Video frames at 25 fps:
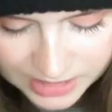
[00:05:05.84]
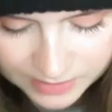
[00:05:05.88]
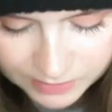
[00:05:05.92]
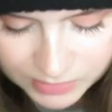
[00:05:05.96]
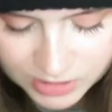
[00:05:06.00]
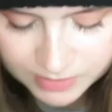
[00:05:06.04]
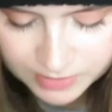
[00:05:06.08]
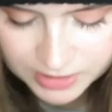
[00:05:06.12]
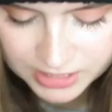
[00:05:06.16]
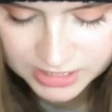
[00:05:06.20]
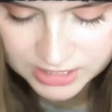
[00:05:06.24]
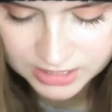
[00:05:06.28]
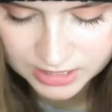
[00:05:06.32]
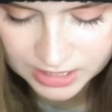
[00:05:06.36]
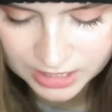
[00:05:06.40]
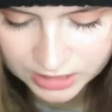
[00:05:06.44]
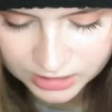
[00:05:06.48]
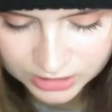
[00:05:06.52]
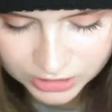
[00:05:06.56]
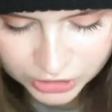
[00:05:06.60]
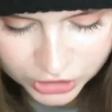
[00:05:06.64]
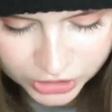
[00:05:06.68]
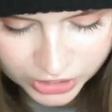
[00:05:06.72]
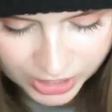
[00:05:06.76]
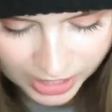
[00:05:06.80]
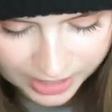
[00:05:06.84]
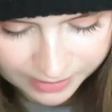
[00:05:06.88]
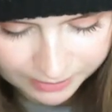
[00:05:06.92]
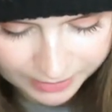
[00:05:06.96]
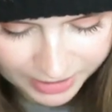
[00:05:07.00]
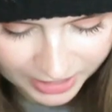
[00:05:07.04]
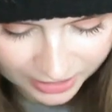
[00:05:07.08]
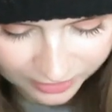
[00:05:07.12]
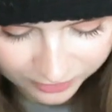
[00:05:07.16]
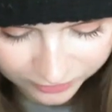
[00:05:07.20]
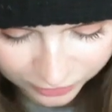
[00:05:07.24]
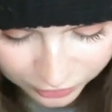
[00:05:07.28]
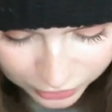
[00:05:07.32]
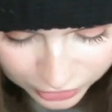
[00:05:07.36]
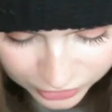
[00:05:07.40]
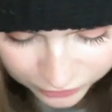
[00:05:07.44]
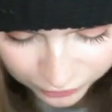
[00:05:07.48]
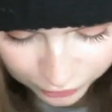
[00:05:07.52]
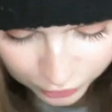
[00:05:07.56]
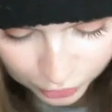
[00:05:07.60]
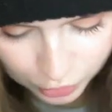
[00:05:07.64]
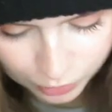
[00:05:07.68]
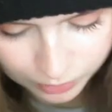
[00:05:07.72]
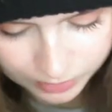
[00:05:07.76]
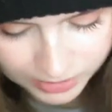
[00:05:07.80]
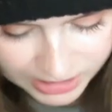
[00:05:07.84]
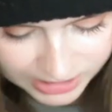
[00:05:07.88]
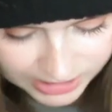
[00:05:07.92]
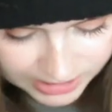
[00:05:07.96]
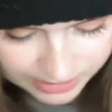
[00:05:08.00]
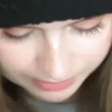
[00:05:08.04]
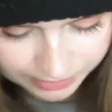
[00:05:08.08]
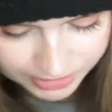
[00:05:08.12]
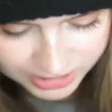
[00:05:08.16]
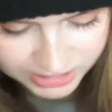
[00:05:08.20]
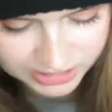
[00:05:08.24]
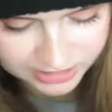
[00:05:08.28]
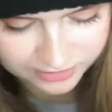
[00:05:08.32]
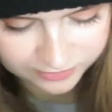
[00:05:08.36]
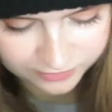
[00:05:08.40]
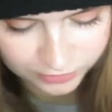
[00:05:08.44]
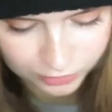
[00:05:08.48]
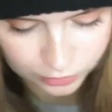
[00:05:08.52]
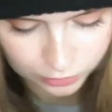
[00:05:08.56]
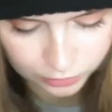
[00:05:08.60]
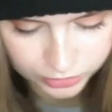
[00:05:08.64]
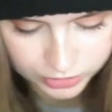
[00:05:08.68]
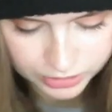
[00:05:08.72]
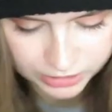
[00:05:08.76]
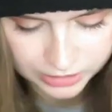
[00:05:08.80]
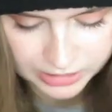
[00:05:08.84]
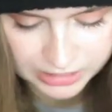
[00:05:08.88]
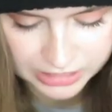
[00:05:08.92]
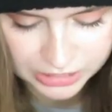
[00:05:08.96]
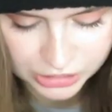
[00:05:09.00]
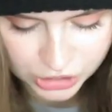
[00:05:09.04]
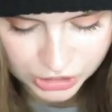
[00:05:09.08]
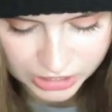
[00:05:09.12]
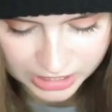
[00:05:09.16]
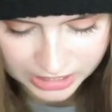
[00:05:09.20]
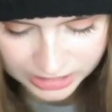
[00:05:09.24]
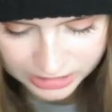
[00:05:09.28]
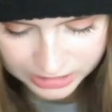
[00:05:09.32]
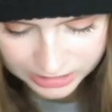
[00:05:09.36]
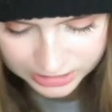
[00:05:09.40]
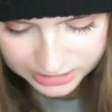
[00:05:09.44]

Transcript: seems to be a slightly shy man at first for whom it is a bit difficult to initiate a